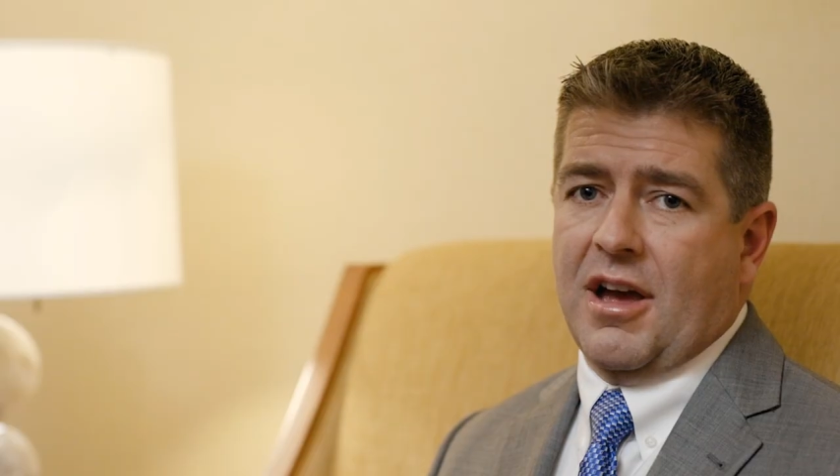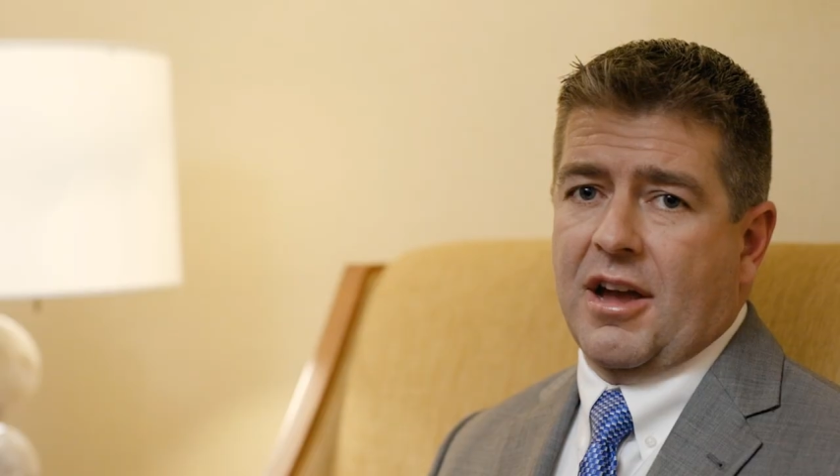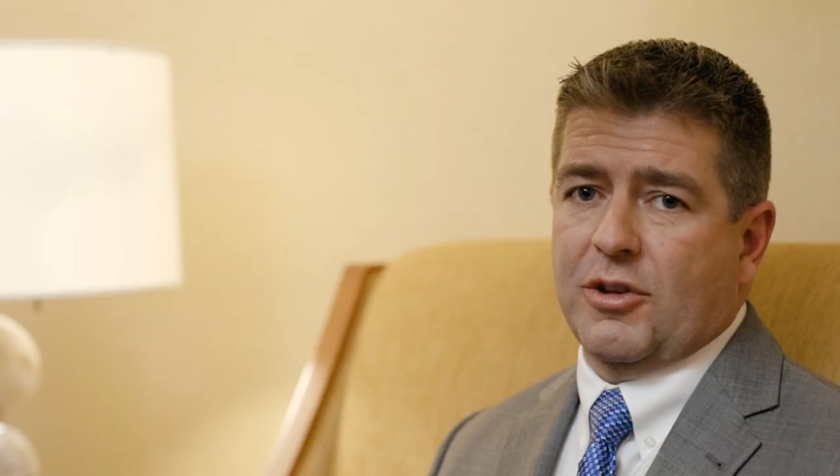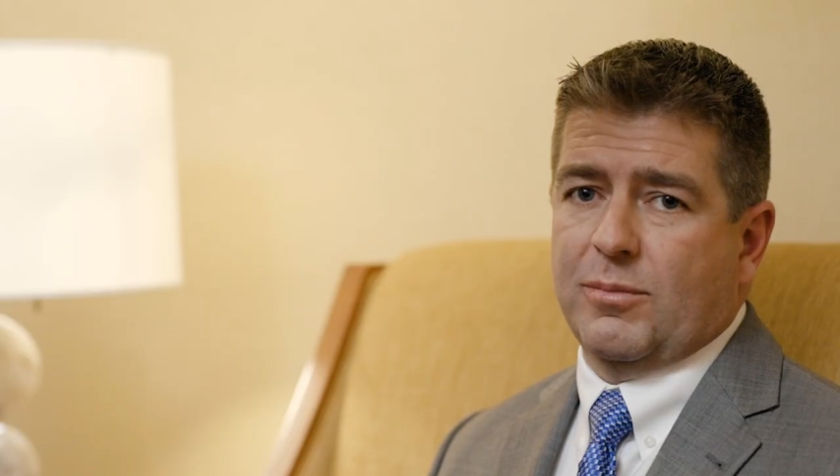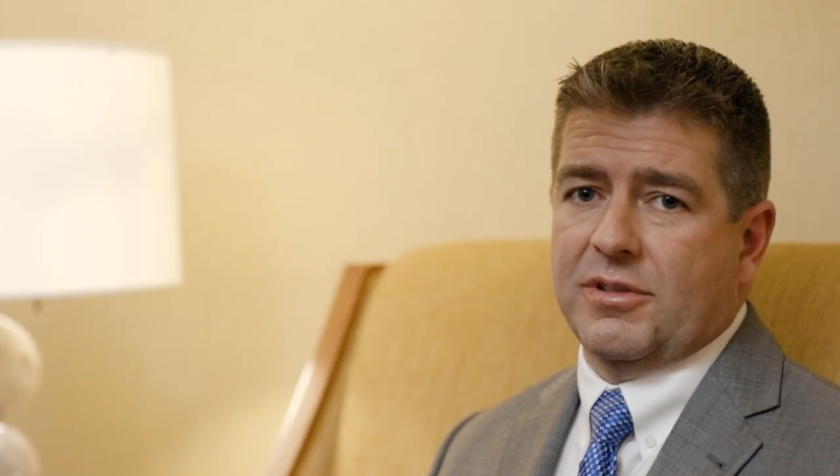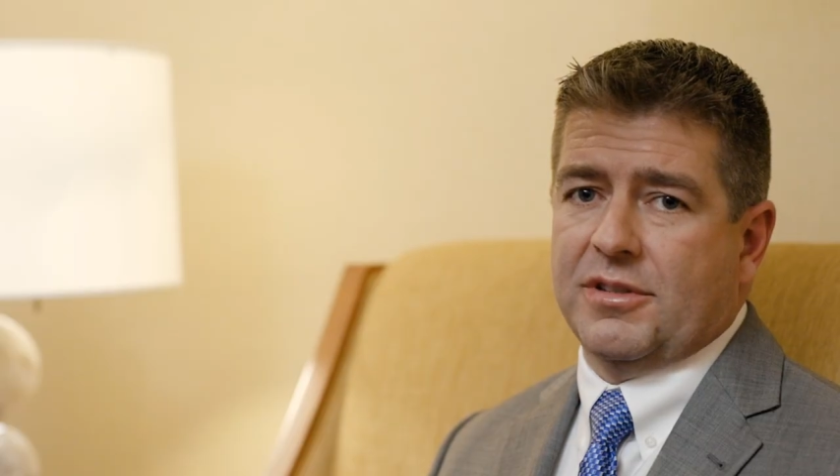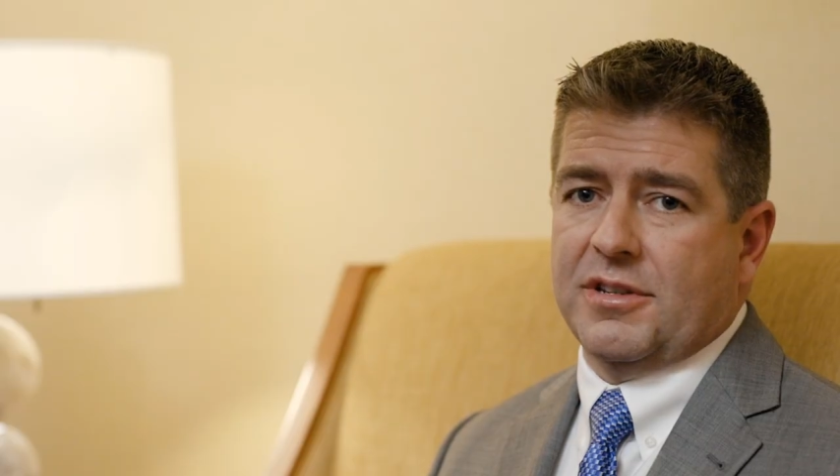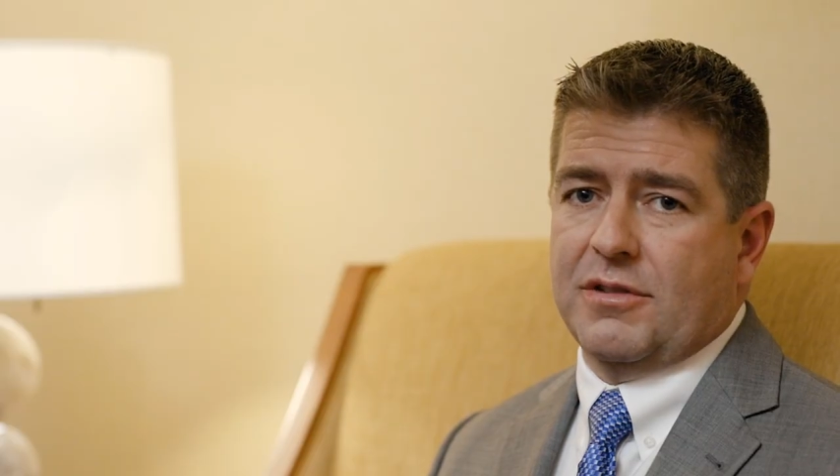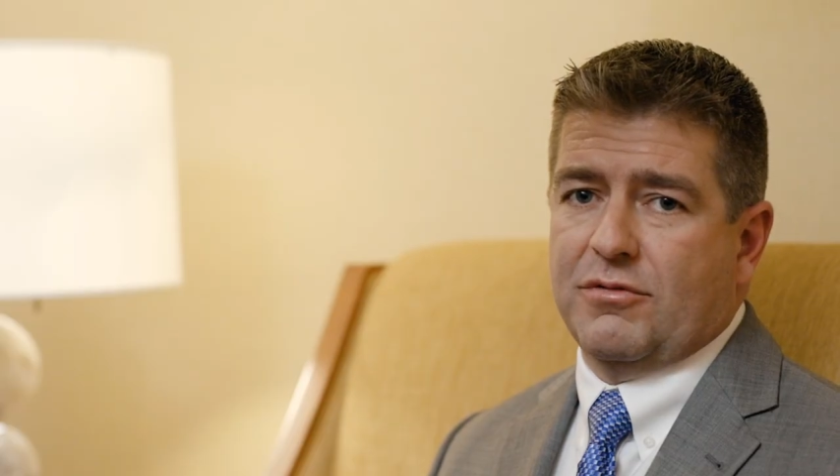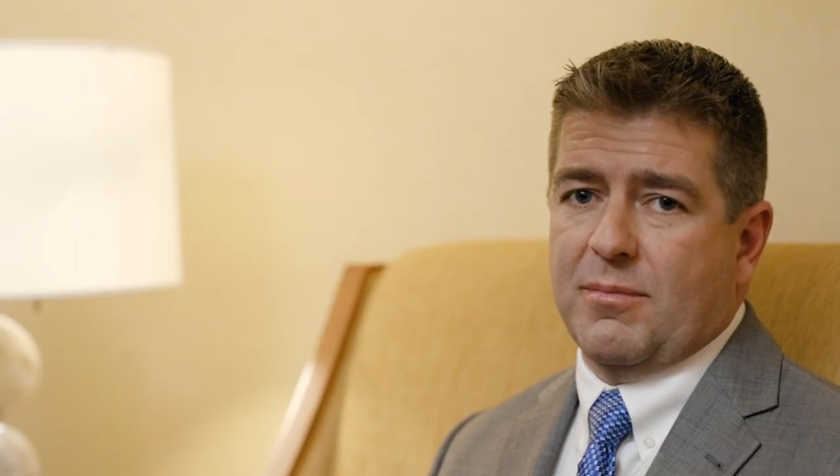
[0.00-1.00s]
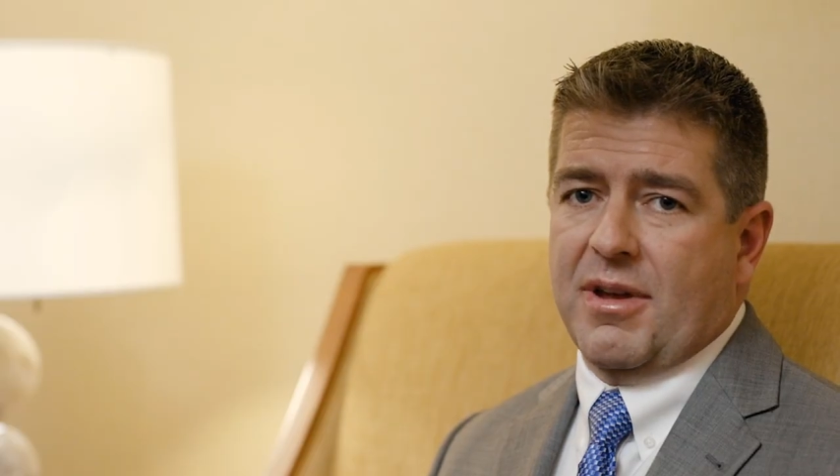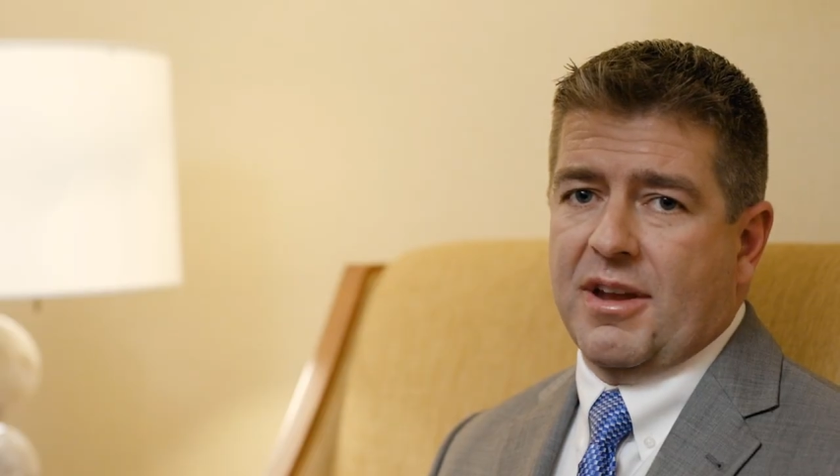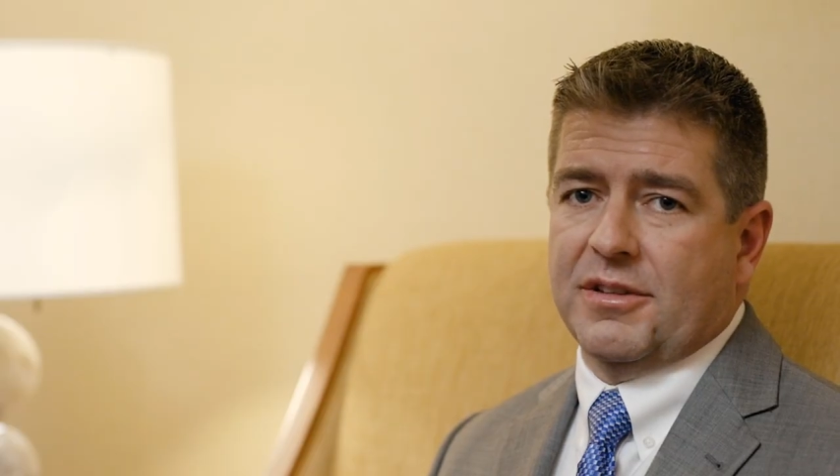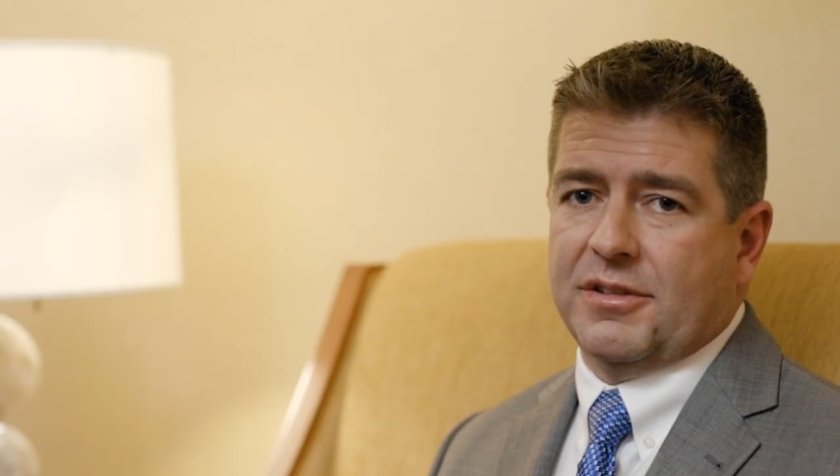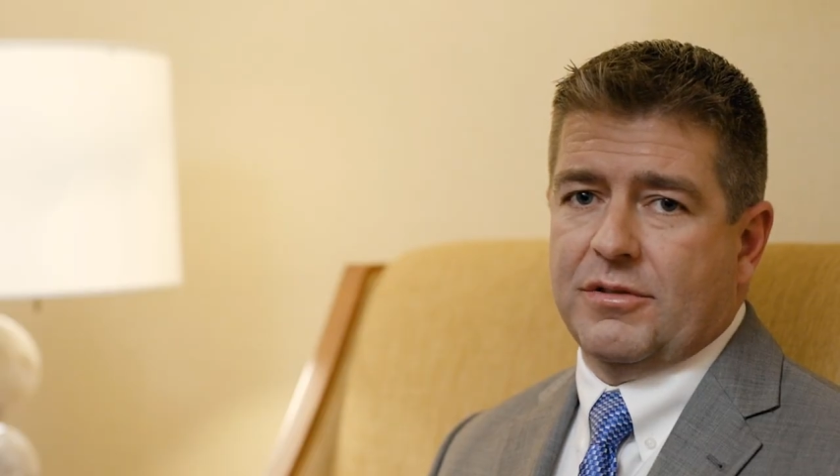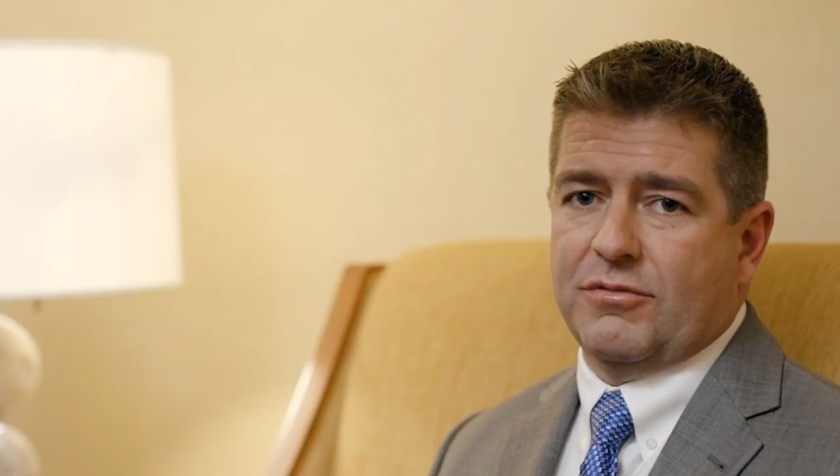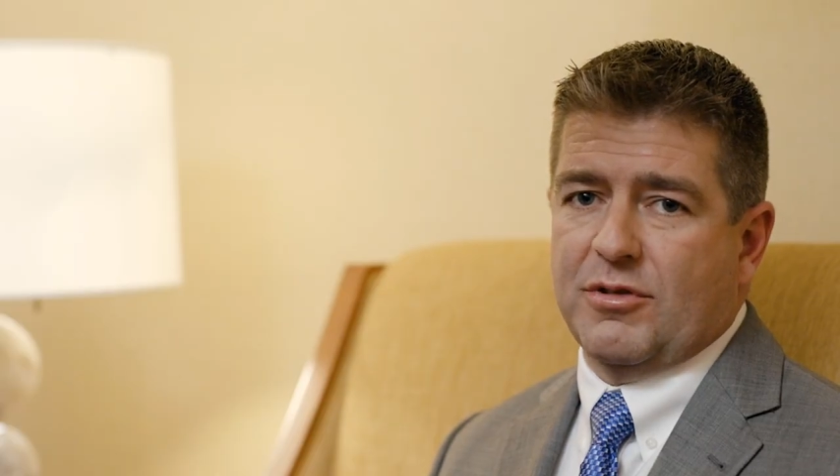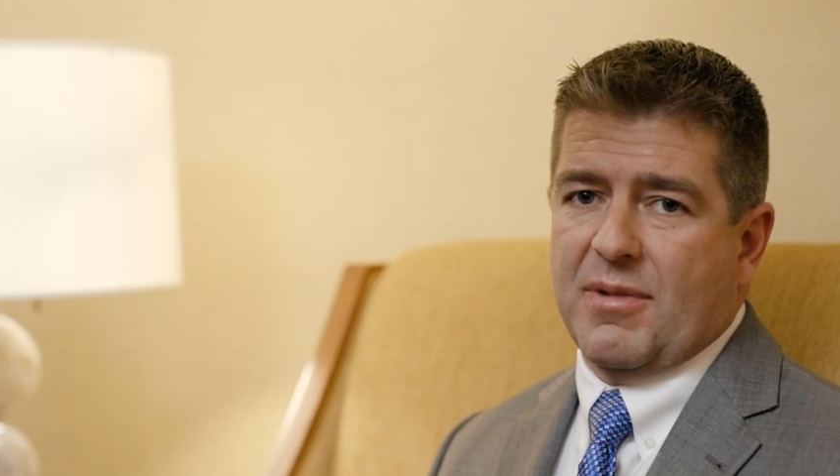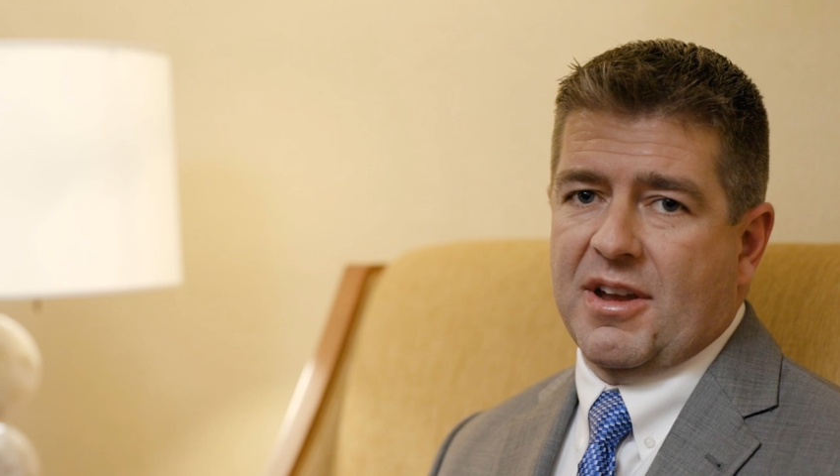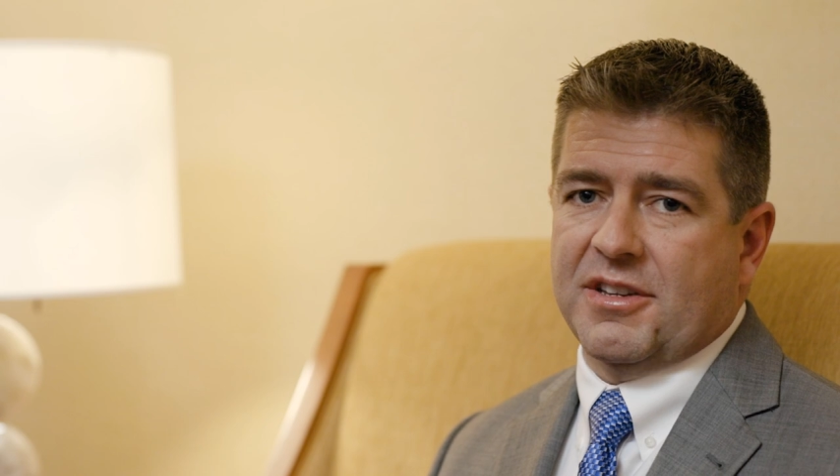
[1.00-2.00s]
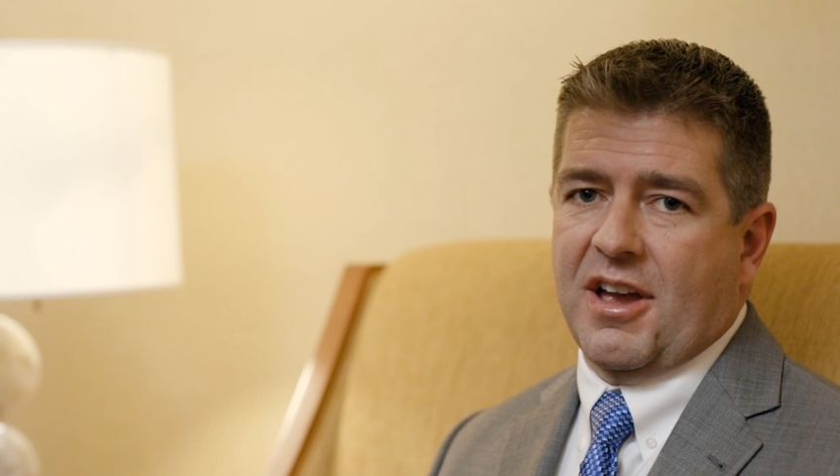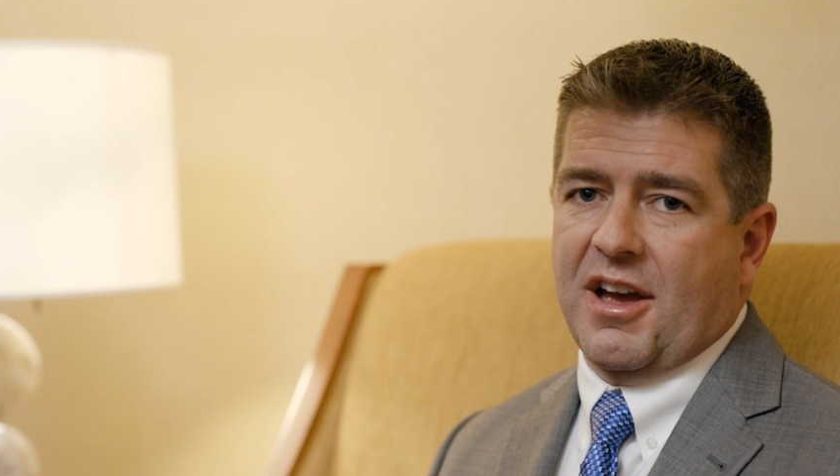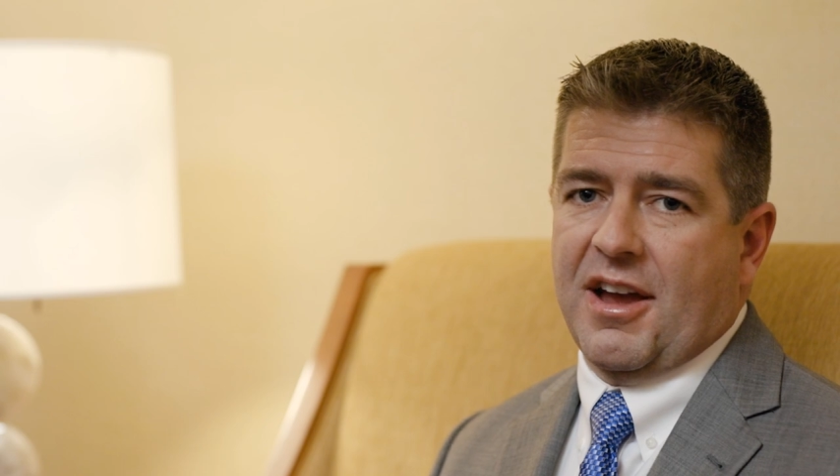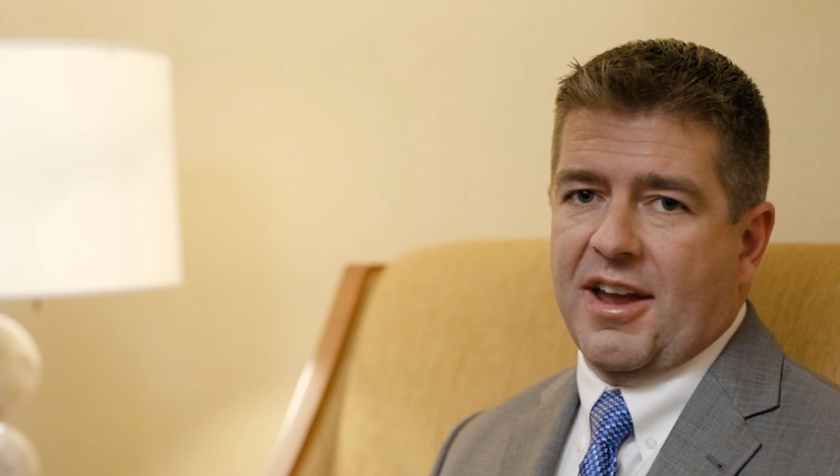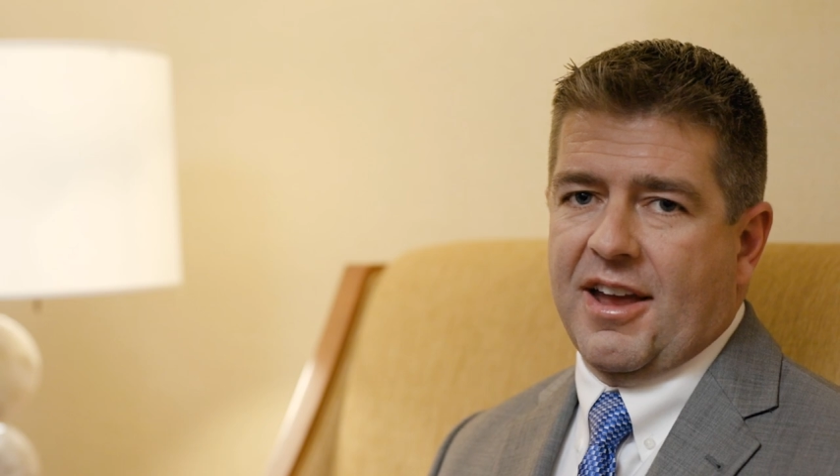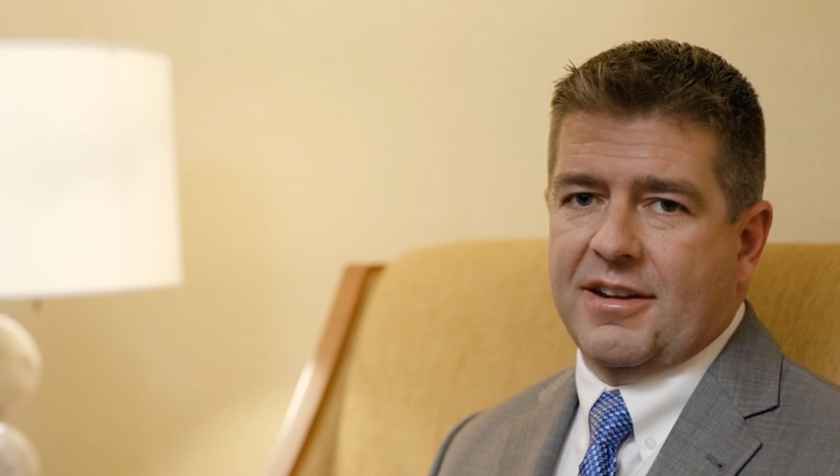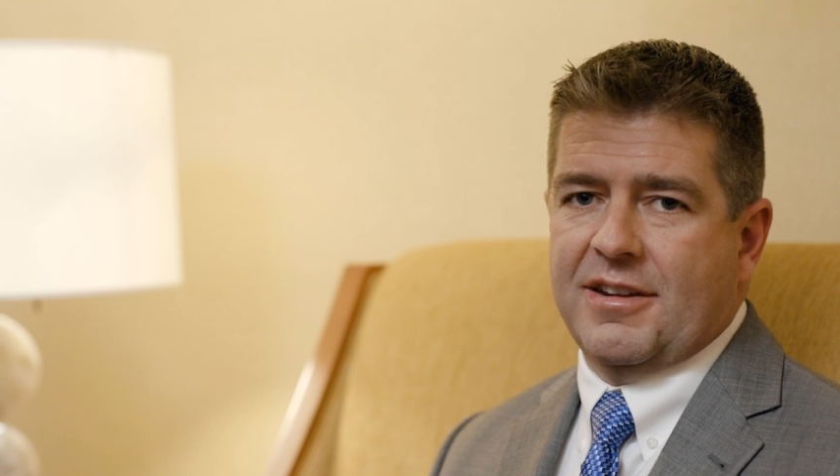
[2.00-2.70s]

occupancy remains high at